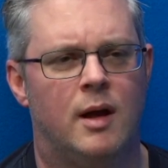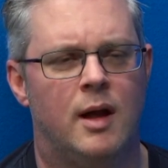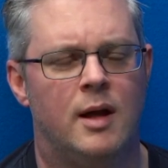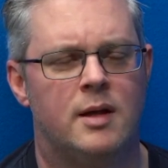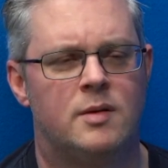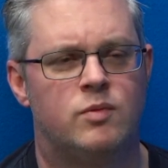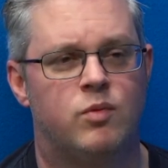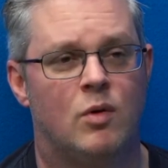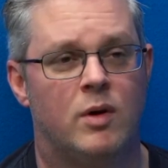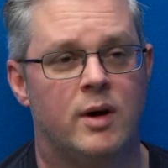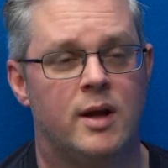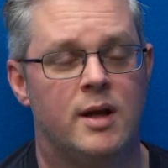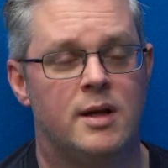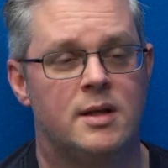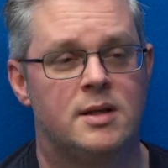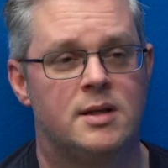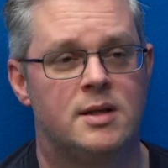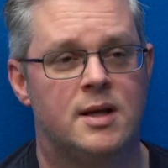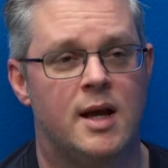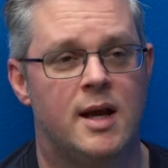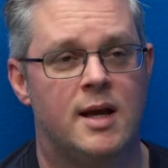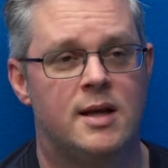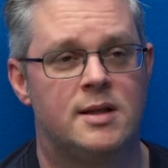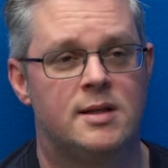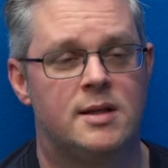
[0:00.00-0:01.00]
what it
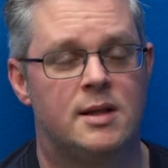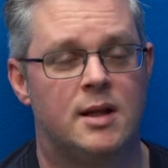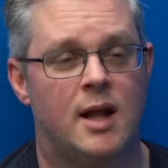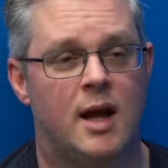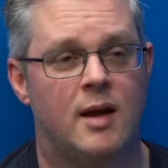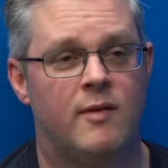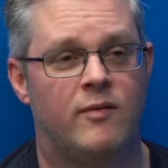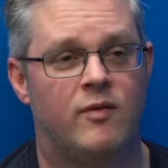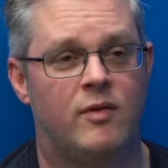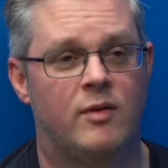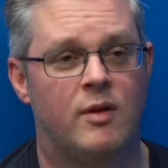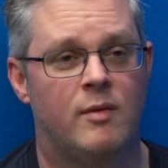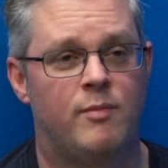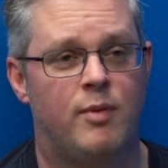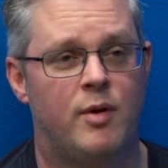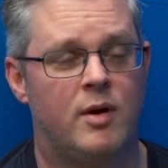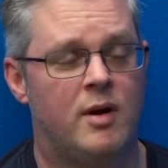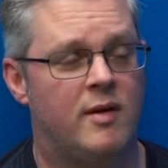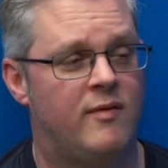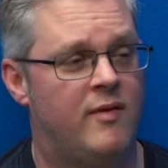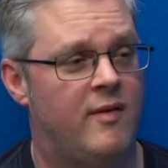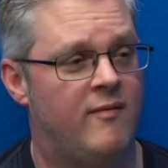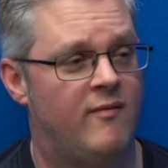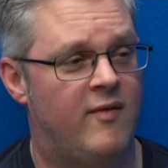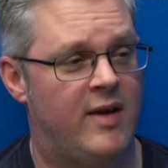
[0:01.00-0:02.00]
says, like from the
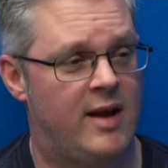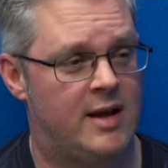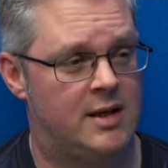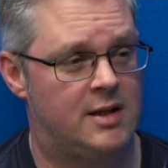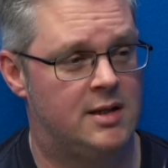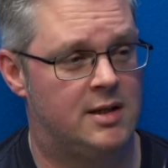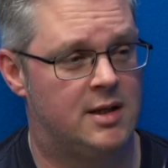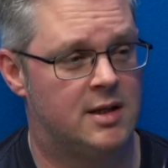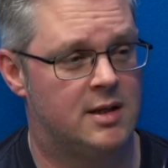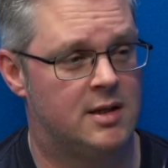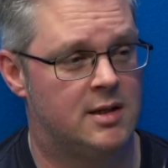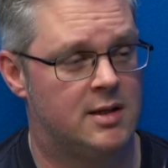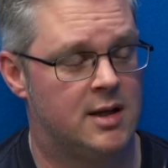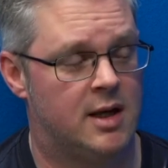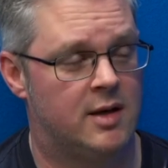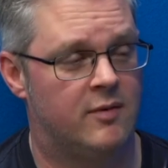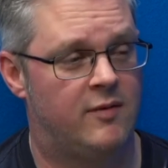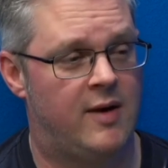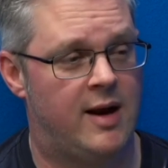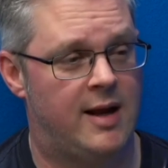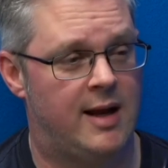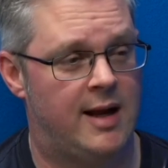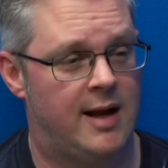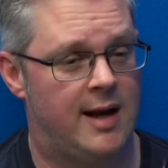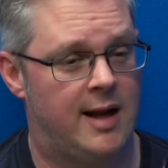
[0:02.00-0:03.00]
point of investors and
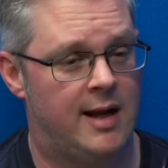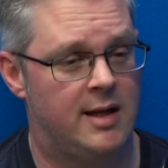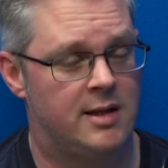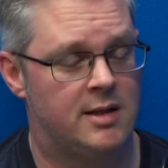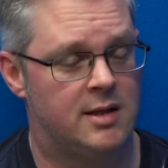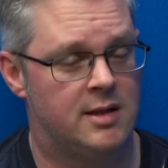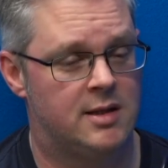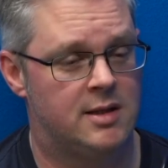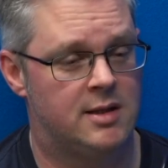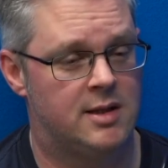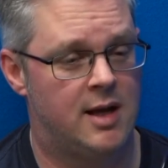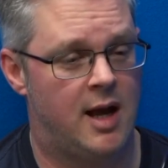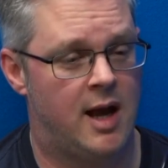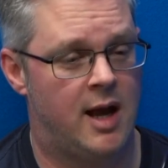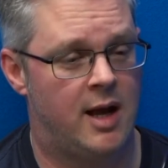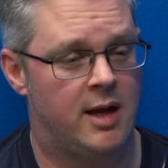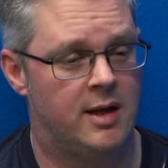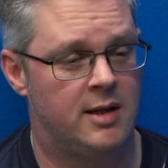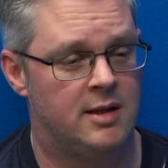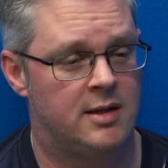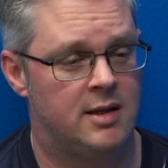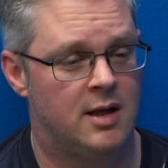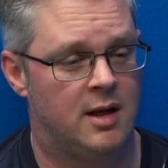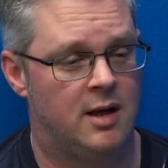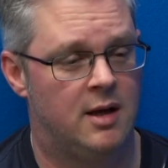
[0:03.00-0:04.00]
regulators
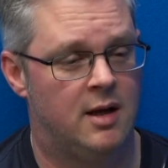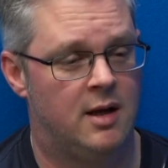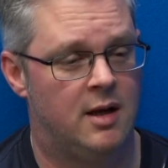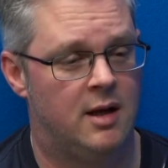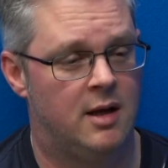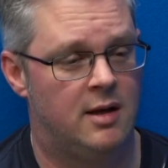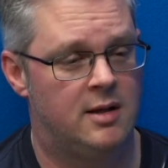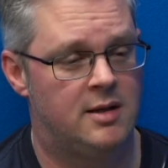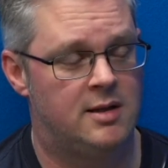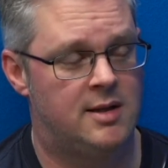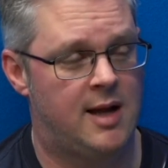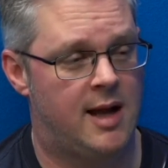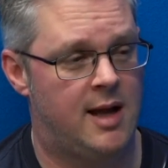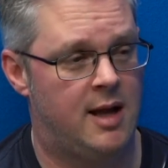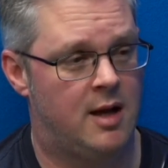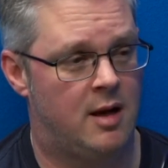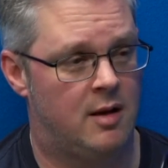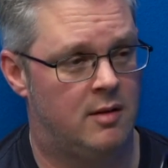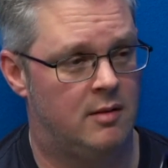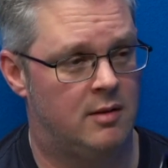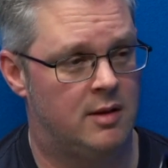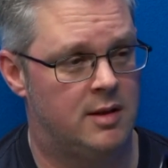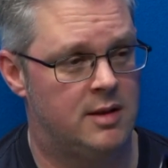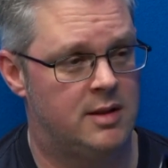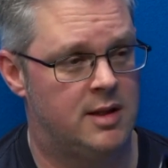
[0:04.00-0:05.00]
and
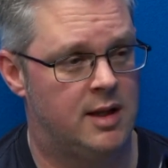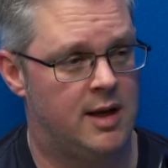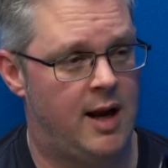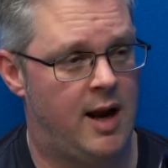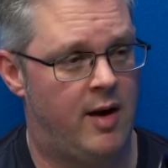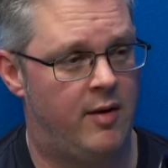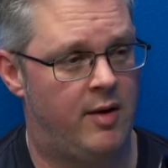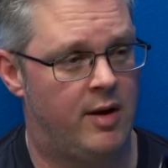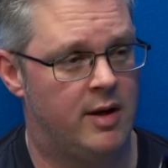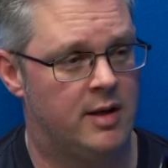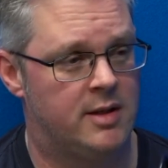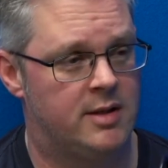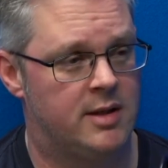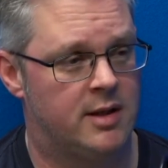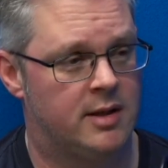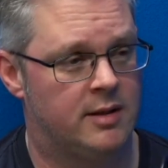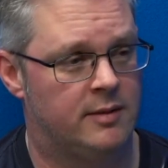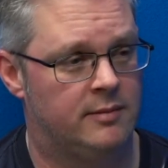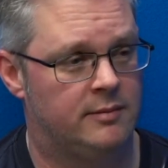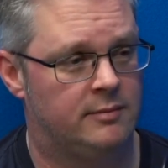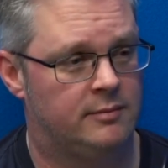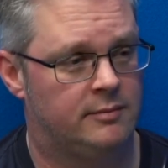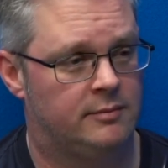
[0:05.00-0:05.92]
stakeholders in Ericsson.